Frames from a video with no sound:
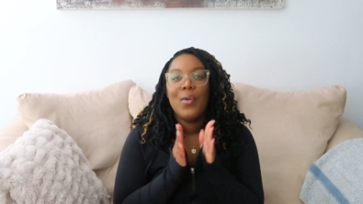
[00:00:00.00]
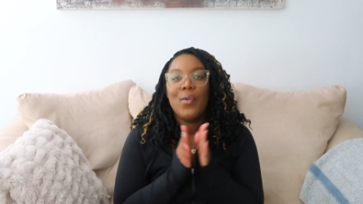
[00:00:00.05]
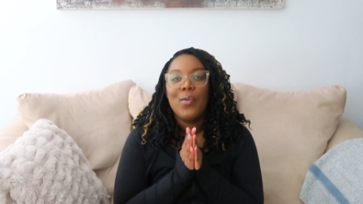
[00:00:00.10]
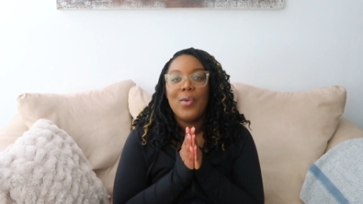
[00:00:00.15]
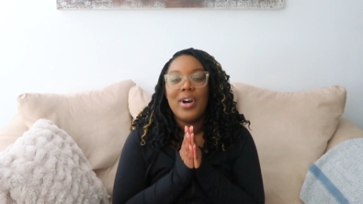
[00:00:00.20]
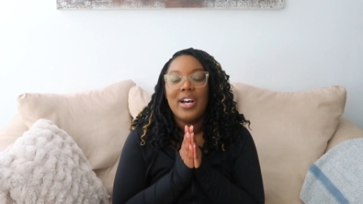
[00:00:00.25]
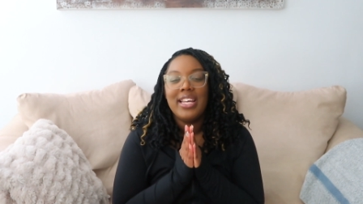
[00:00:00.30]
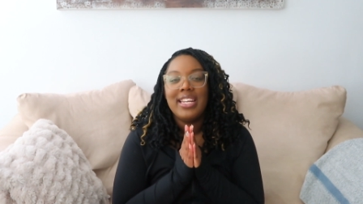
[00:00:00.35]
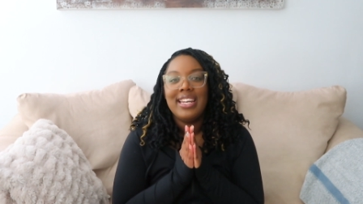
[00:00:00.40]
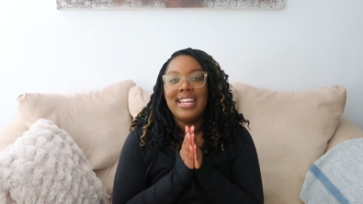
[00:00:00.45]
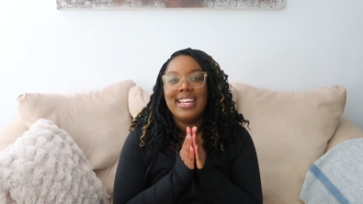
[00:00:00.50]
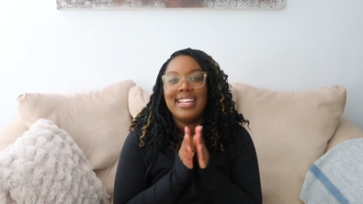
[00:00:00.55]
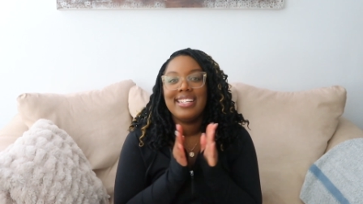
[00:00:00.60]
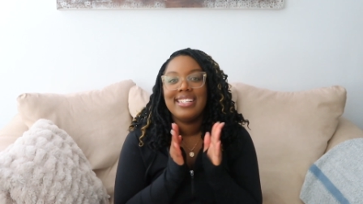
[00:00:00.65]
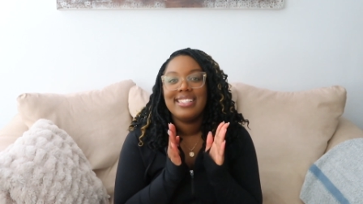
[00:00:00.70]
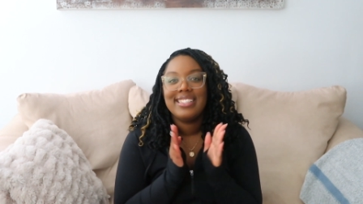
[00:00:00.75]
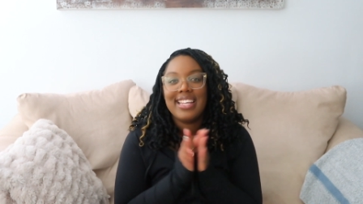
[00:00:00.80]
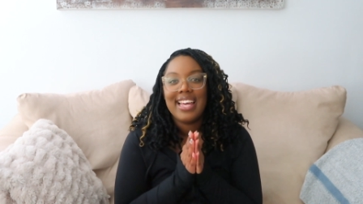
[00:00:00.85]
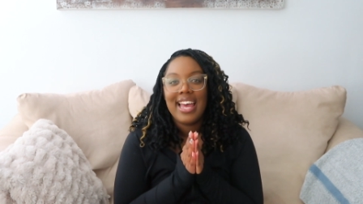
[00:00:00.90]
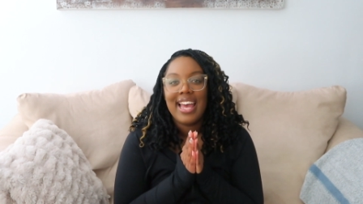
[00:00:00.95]
one
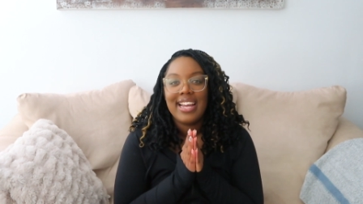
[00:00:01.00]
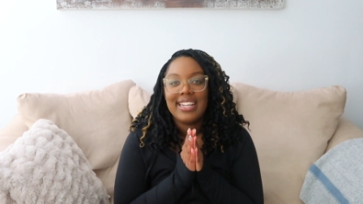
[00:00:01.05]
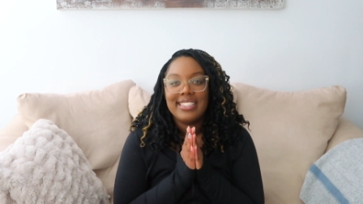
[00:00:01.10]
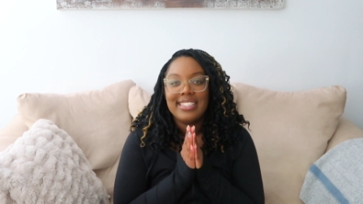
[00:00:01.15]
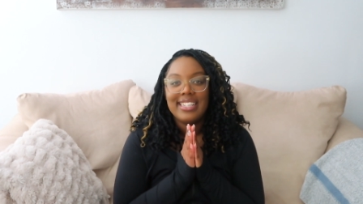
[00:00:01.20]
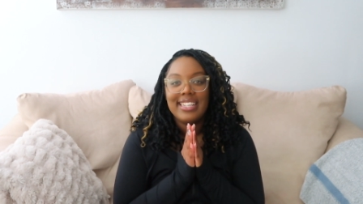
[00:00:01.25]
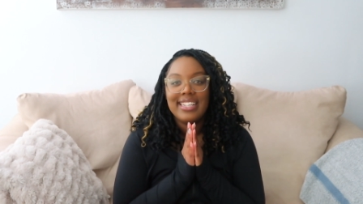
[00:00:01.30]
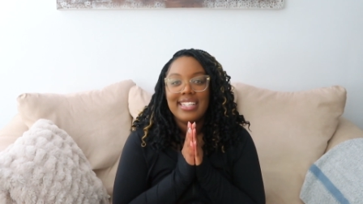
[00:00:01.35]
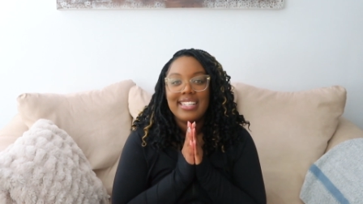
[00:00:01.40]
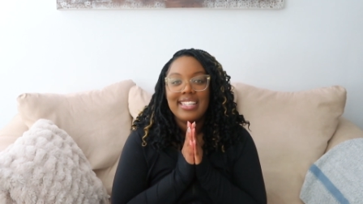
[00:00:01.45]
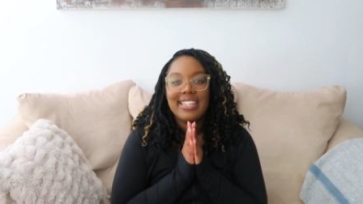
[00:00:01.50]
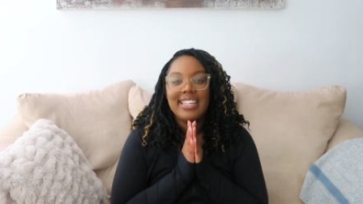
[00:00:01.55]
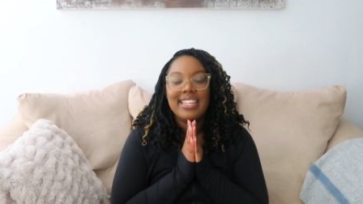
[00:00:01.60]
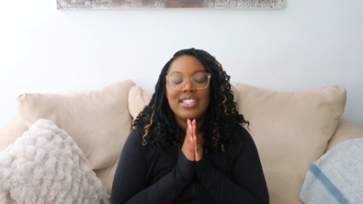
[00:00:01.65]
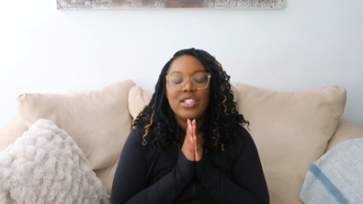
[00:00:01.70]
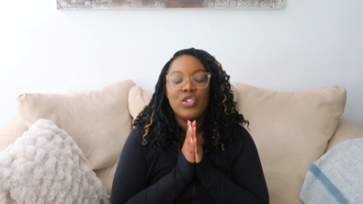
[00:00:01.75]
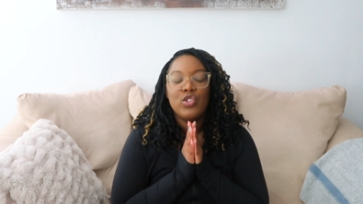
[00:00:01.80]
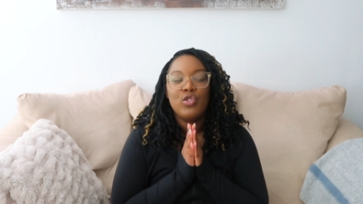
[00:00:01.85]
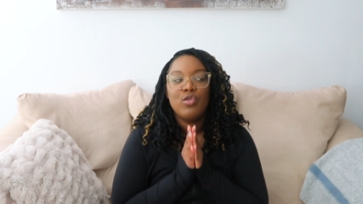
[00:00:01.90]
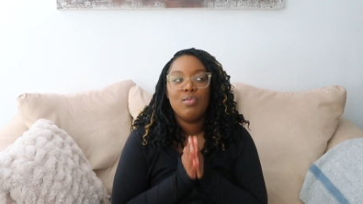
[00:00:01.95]
tactic
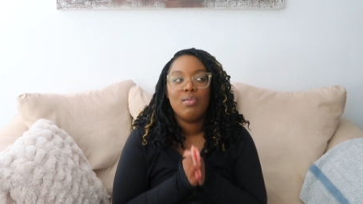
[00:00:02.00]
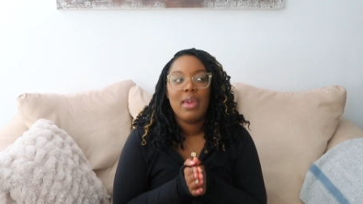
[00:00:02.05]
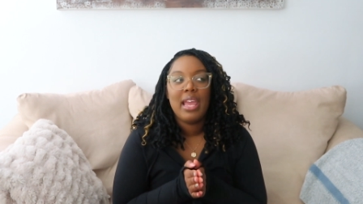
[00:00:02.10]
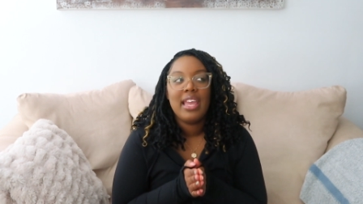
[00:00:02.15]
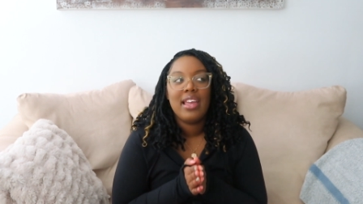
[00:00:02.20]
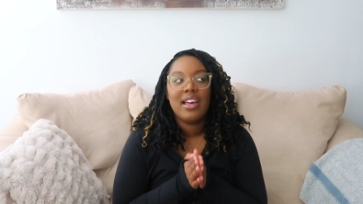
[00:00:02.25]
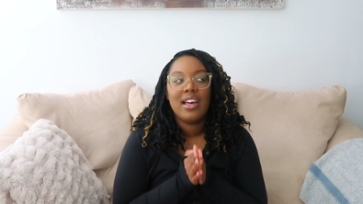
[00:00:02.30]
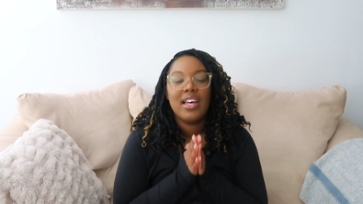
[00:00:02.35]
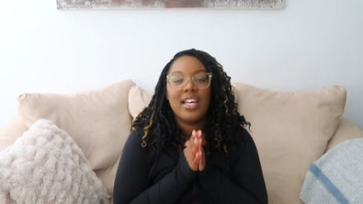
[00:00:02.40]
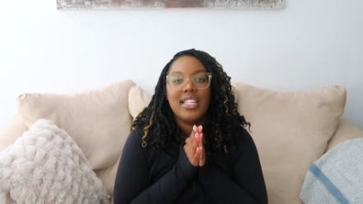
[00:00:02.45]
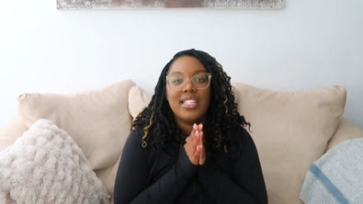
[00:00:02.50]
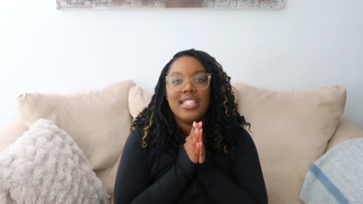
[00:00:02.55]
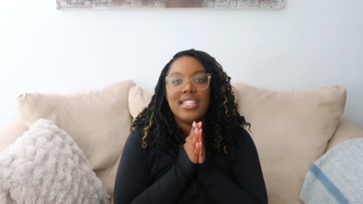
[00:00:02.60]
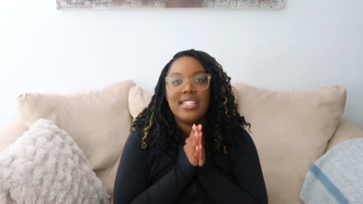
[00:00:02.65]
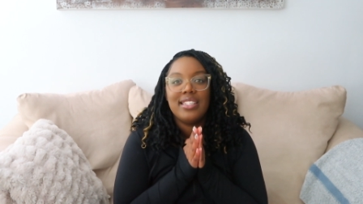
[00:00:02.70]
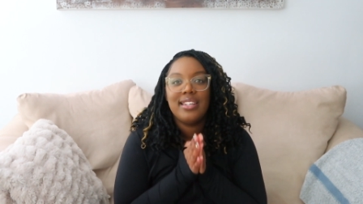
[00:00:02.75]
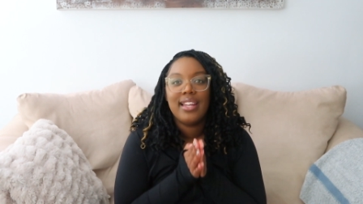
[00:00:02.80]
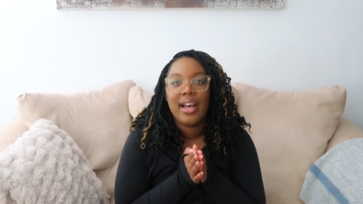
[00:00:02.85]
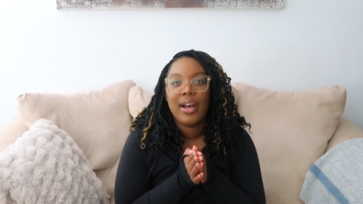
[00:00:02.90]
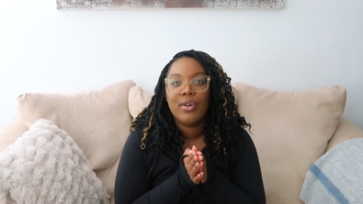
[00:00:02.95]
is to make us
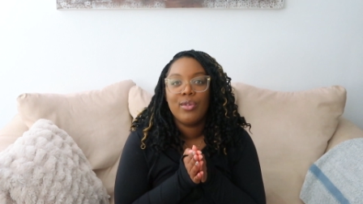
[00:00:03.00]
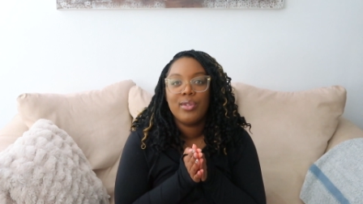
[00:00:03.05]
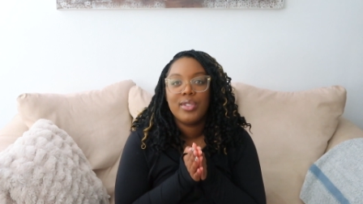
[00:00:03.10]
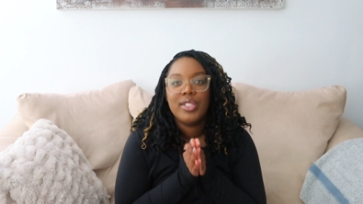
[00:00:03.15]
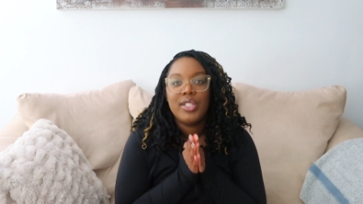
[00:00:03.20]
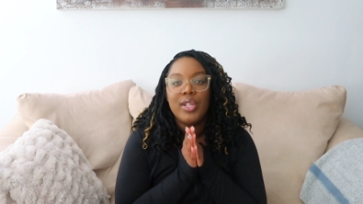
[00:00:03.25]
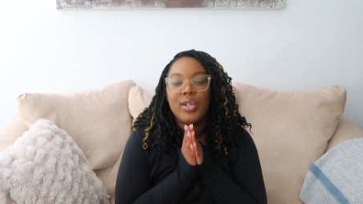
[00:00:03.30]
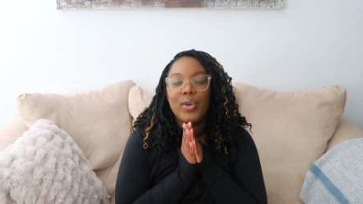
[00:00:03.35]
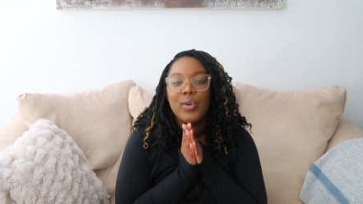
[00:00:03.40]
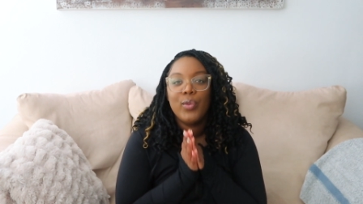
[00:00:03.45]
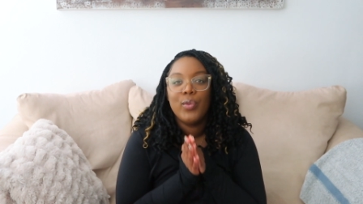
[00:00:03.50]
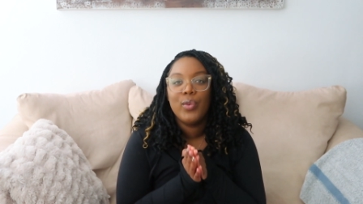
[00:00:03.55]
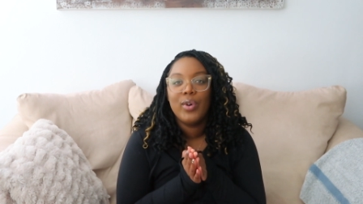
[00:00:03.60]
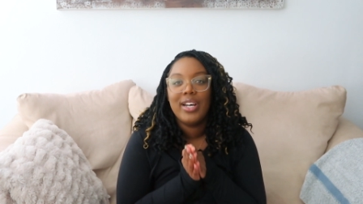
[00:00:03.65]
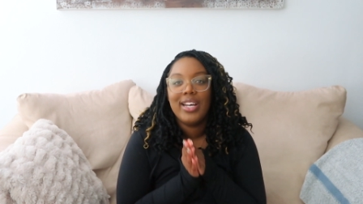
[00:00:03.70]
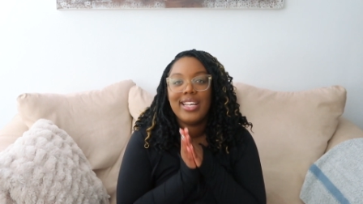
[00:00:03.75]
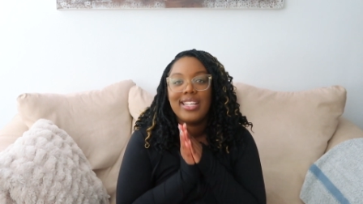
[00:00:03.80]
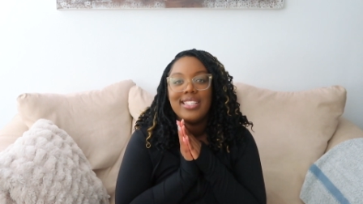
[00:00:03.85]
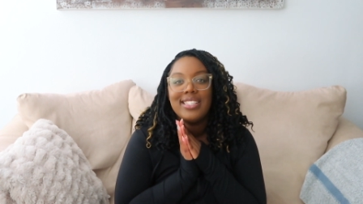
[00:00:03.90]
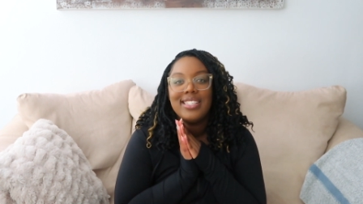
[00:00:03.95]
doubt
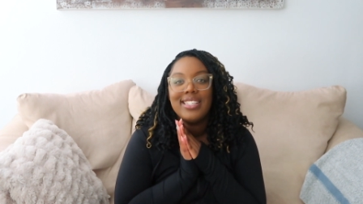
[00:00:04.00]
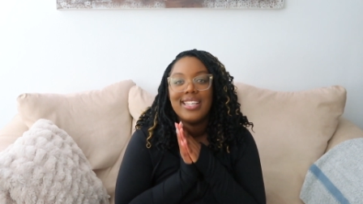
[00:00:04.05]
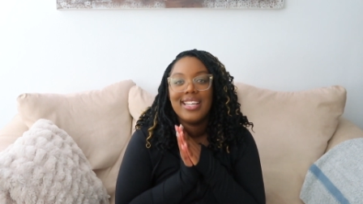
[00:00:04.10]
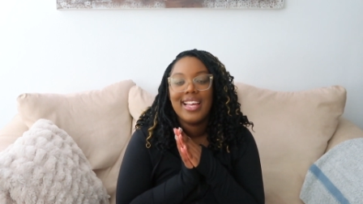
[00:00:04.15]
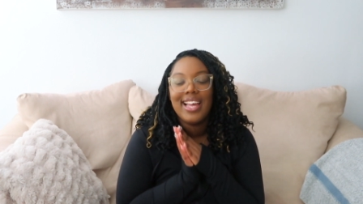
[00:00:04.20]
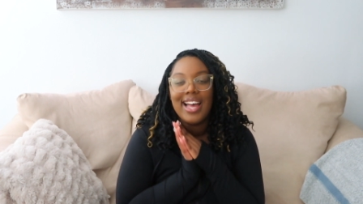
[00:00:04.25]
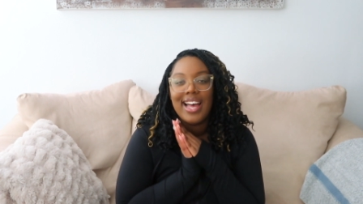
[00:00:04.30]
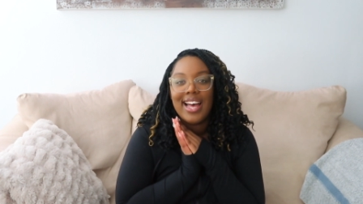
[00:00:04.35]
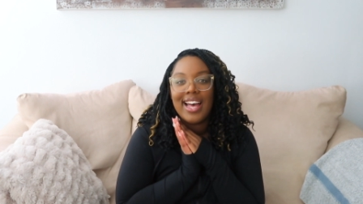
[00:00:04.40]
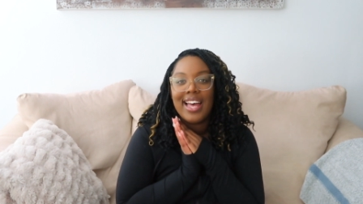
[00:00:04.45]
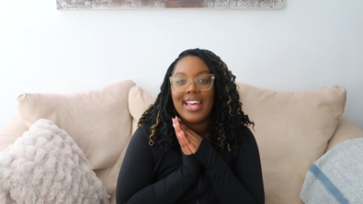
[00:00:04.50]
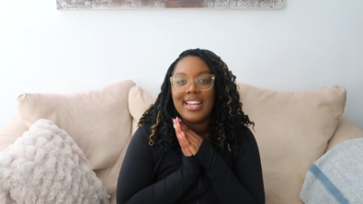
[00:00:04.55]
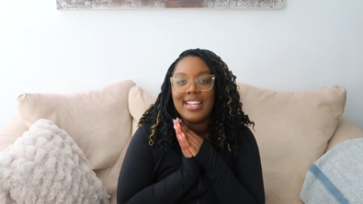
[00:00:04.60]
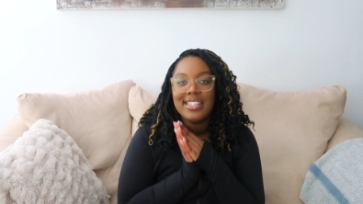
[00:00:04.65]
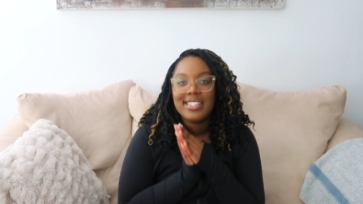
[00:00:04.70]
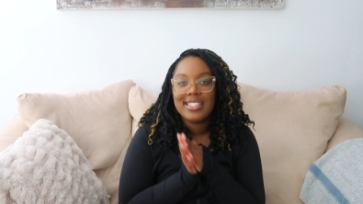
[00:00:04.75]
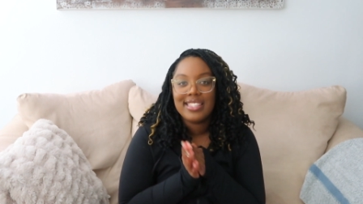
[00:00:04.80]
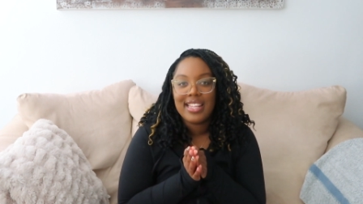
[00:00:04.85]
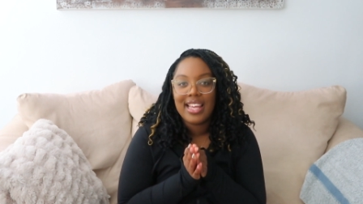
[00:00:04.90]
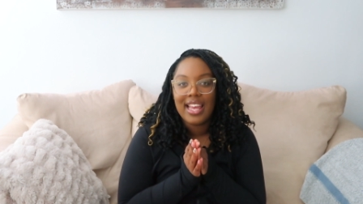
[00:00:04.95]
what God
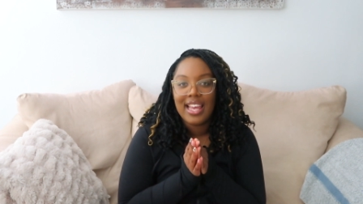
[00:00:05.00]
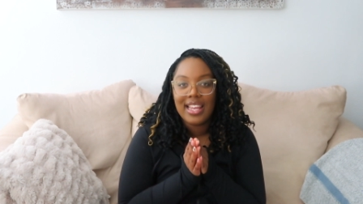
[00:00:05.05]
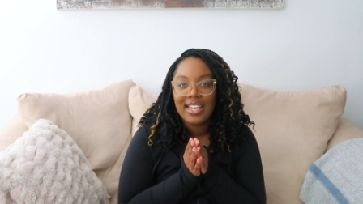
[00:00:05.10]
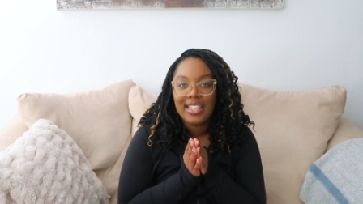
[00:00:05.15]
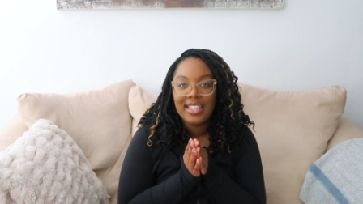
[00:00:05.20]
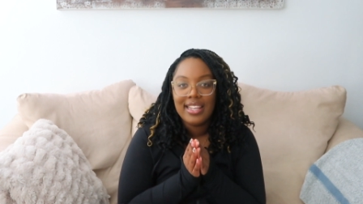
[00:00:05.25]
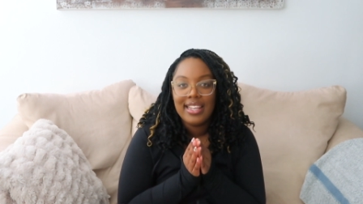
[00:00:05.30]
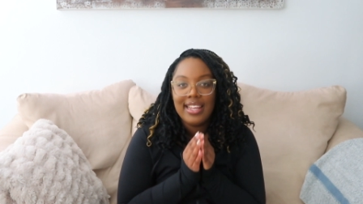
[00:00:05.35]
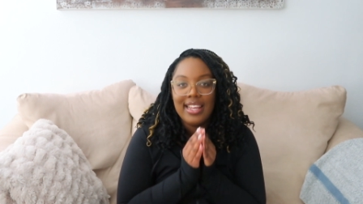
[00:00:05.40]
said.